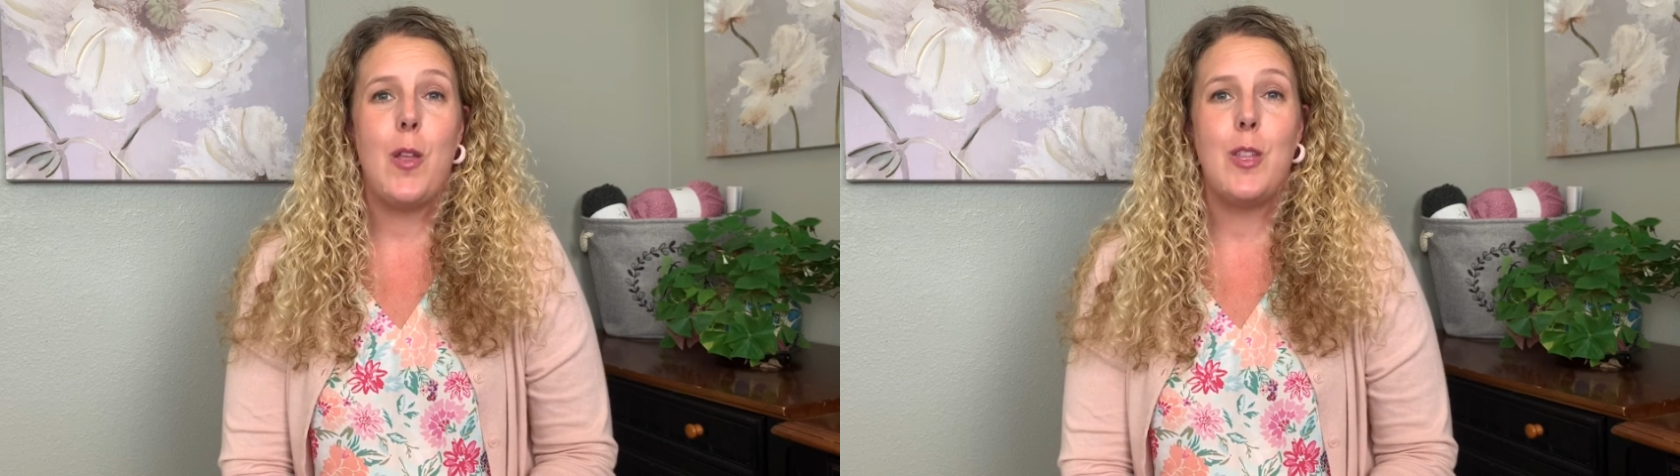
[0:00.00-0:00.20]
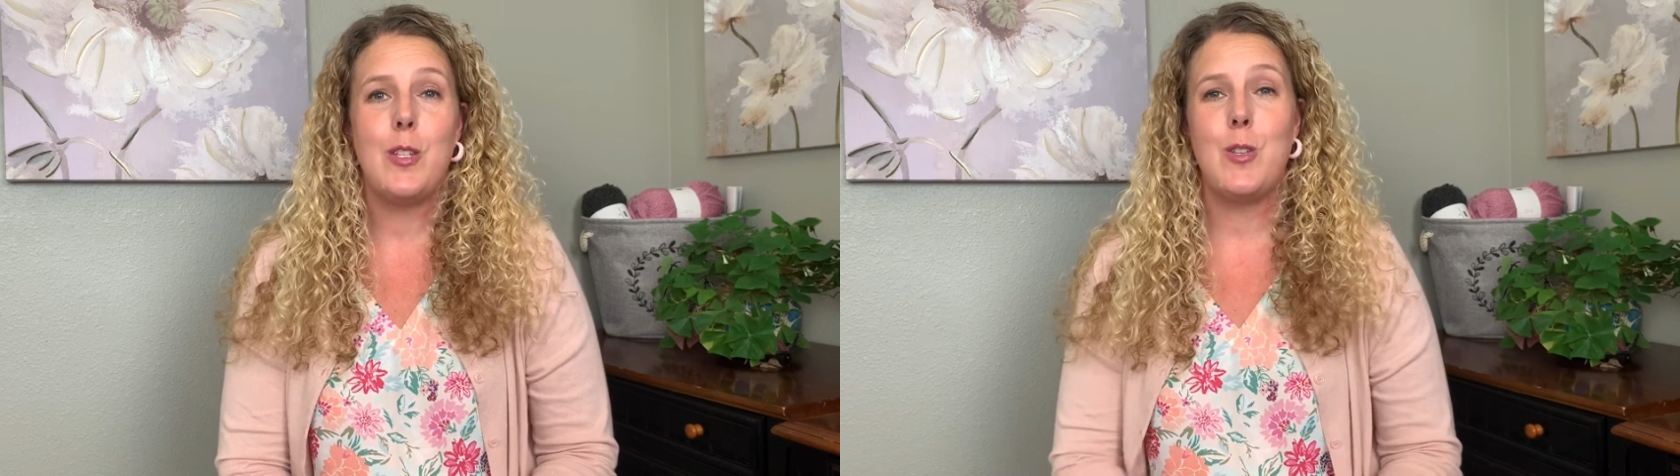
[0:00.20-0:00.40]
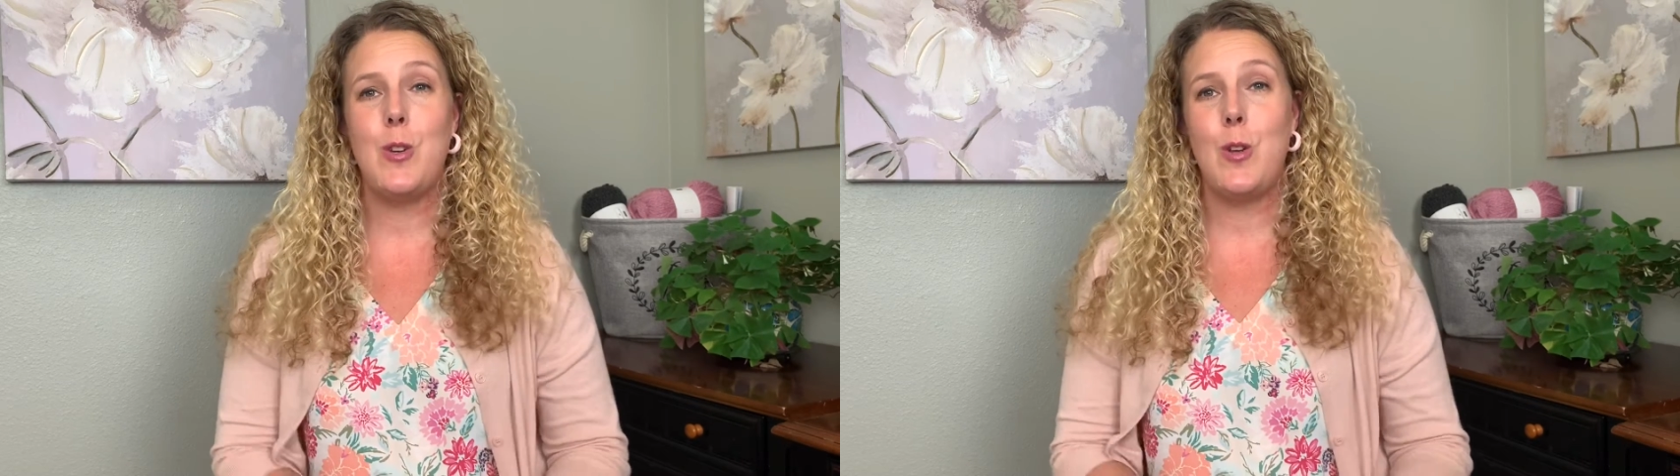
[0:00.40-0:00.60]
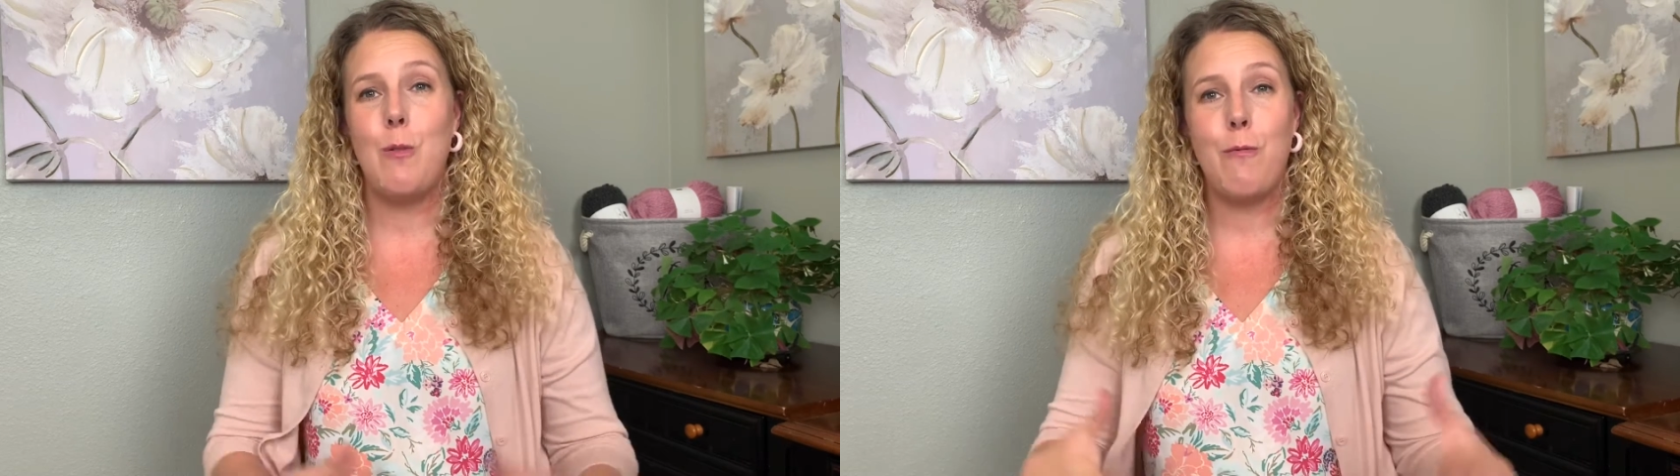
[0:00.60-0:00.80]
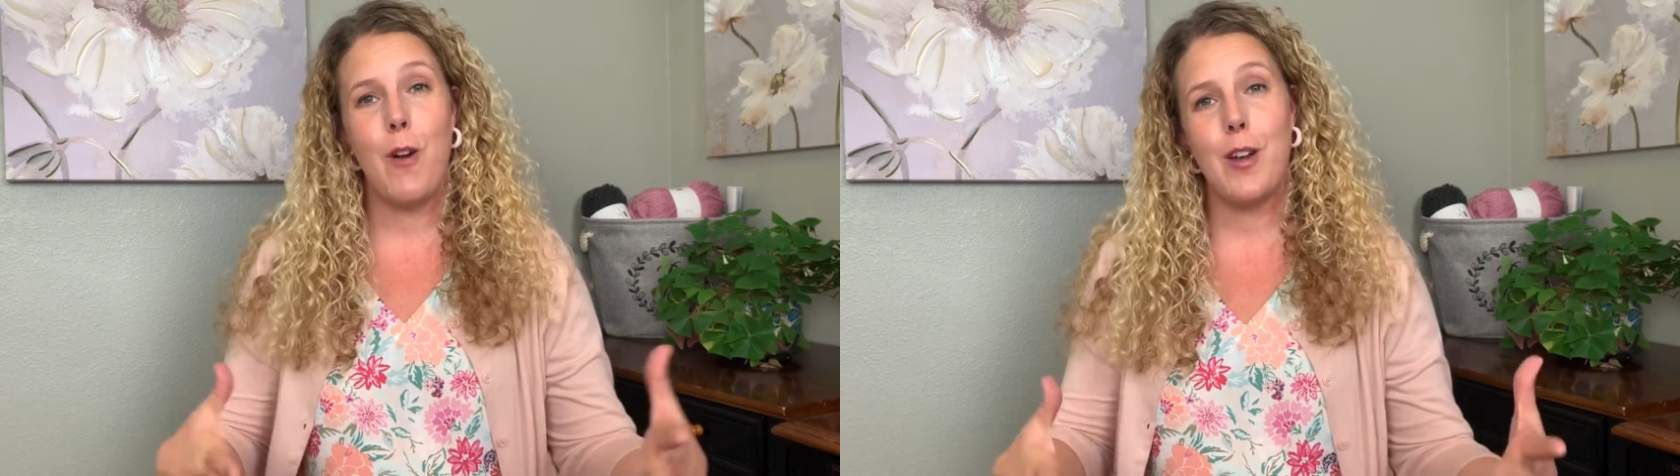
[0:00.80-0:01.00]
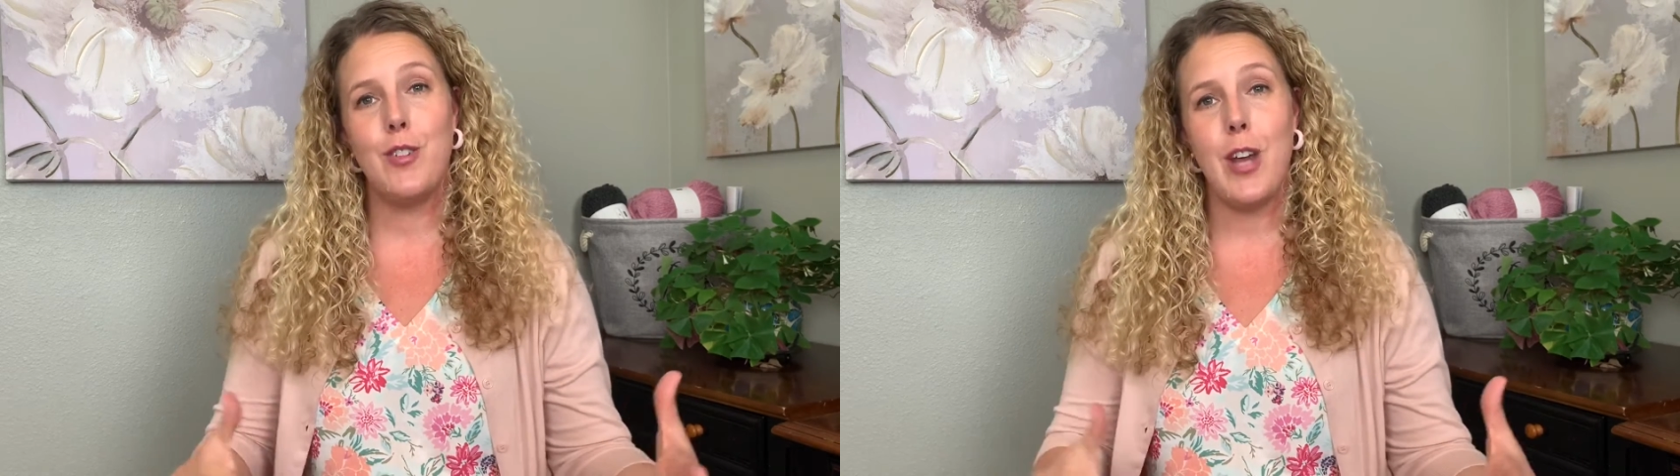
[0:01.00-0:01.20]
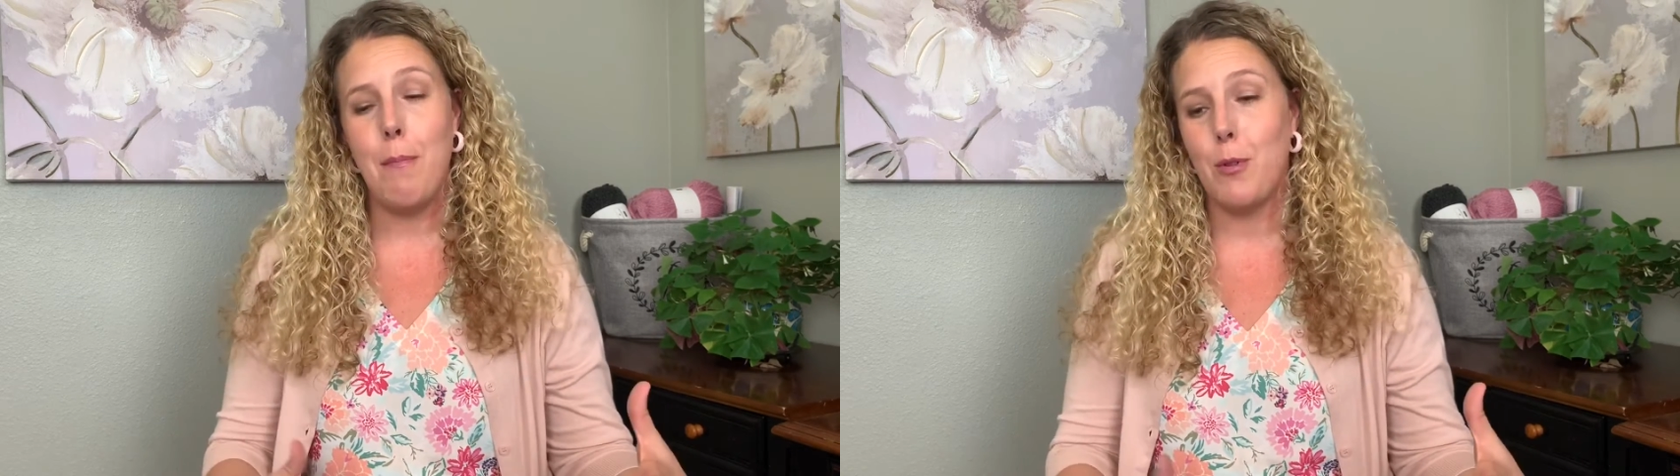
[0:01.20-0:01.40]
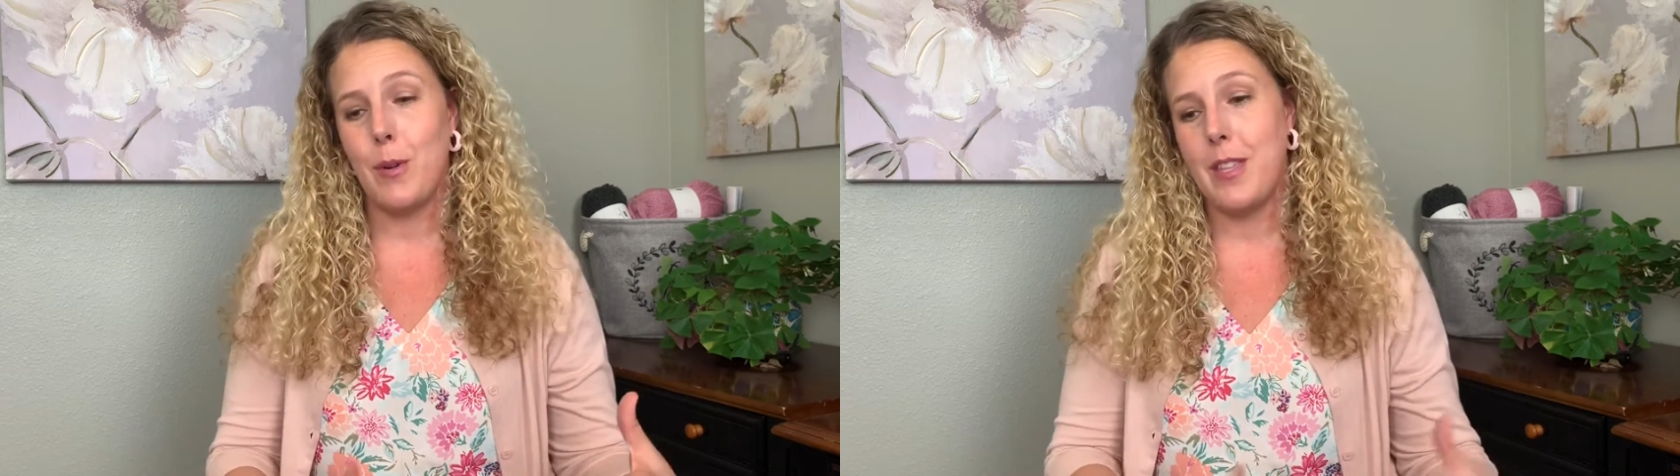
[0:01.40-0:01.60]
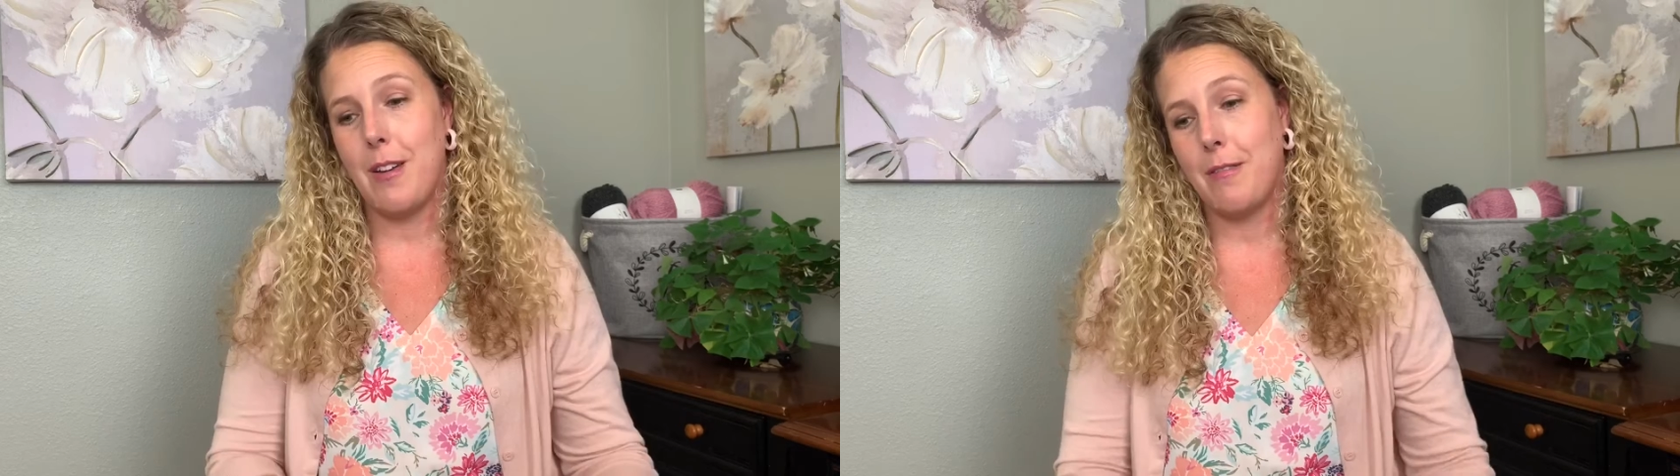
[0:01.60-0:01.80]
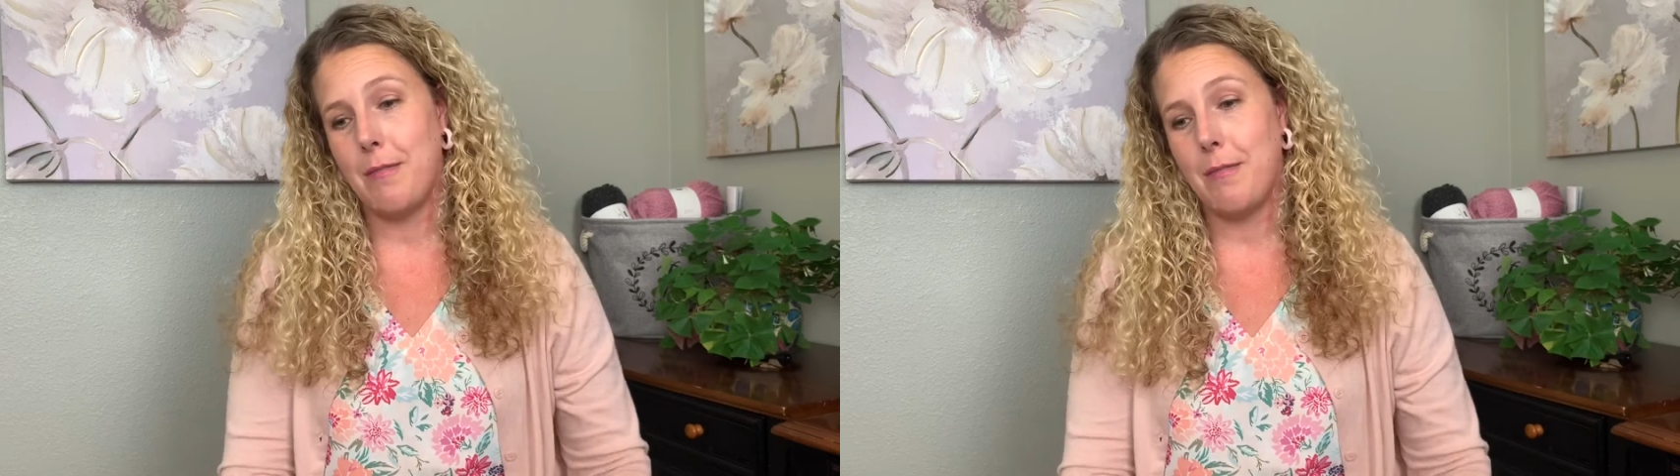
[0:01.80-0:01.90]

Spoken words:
this new fun chapter with you.